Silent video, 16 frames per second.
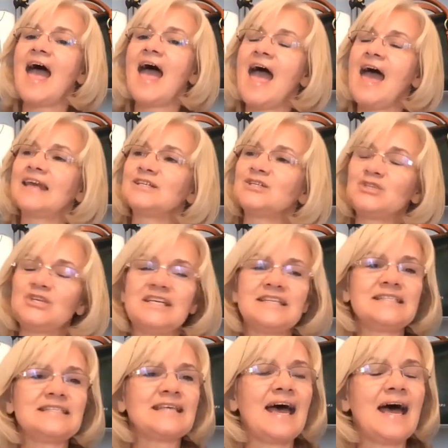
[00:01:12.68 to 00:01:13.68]
and she
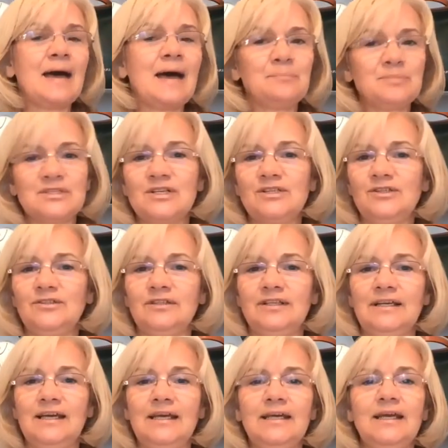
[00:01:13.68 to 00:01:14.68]
is
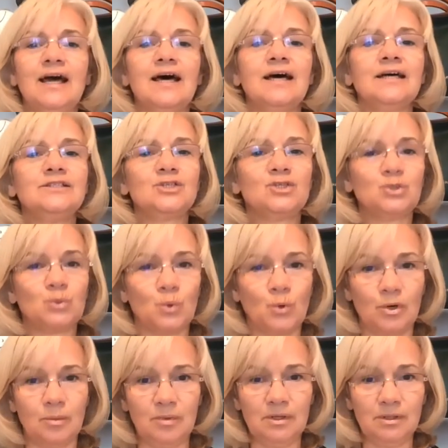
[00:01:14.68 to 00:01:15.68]
absolutely
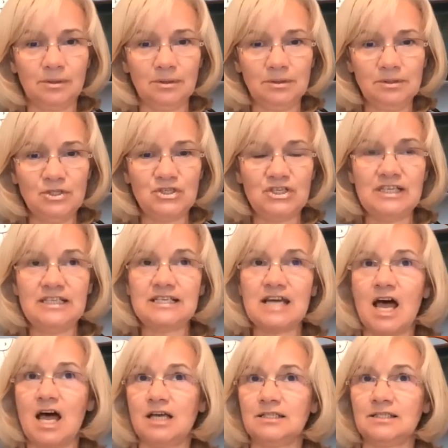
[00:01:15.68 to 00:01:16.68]
adorable. She
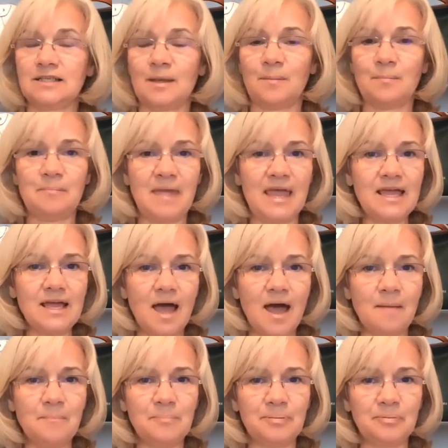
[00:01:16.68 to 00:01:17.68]
does
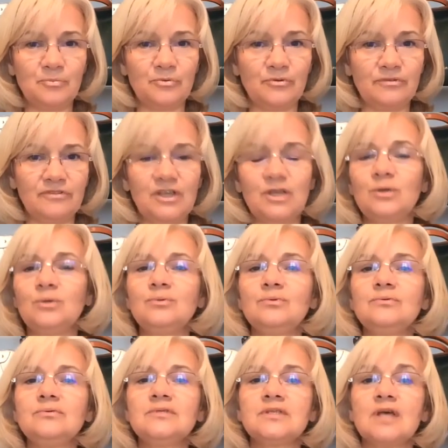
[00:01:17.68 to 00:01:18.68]
makeup
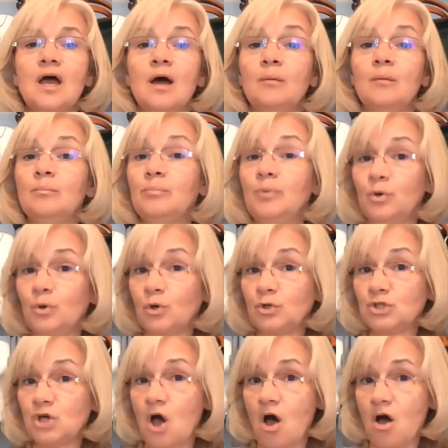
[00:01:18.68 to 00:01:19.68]
reviews, book
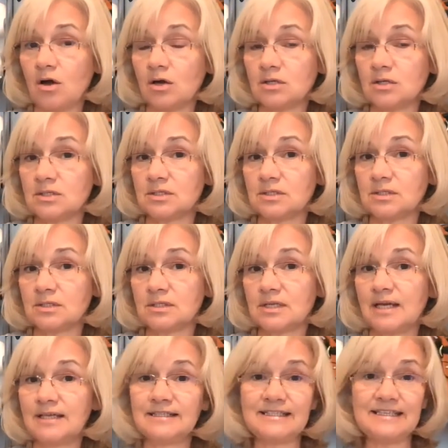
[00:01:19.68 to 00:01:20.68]

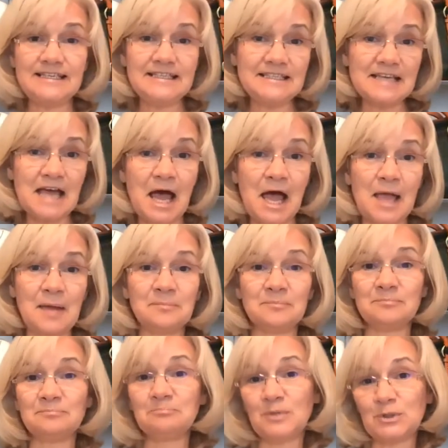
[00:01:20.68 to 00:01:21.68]
talks, tea
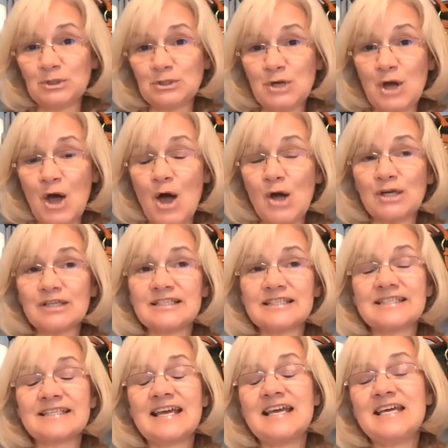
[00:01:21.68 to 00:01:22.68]
time book
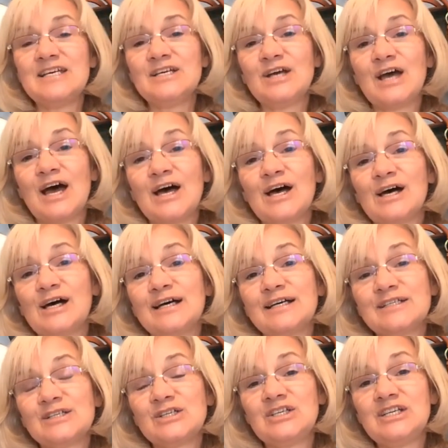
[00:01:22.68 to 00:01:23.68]
talks. Uh,
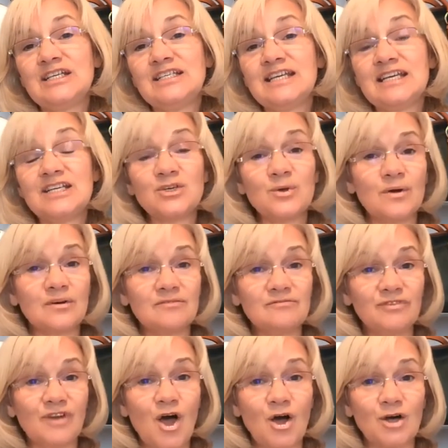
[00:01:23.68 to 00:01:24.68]
she takes you out
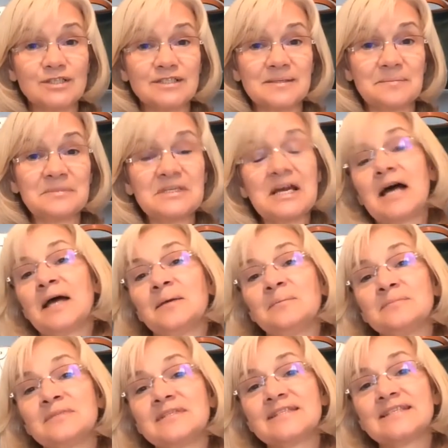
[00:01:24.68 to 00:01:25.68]
on vlogs
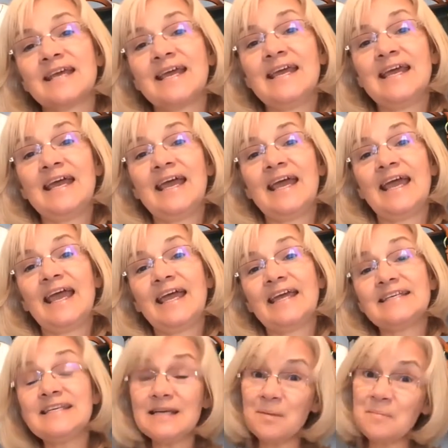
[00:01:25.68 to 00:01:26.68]
sometimes
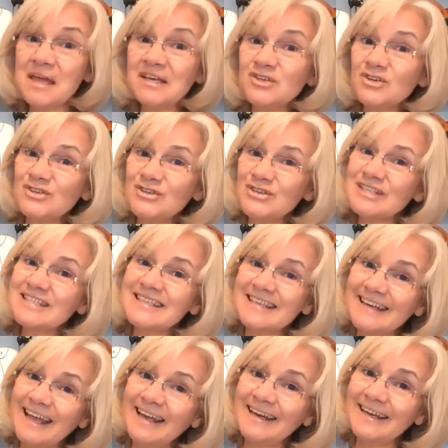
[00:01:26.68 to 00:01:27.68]
and did I mention she's
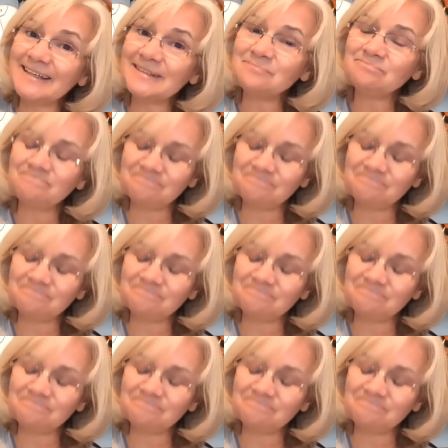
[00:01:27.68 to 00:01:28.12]
Canadian?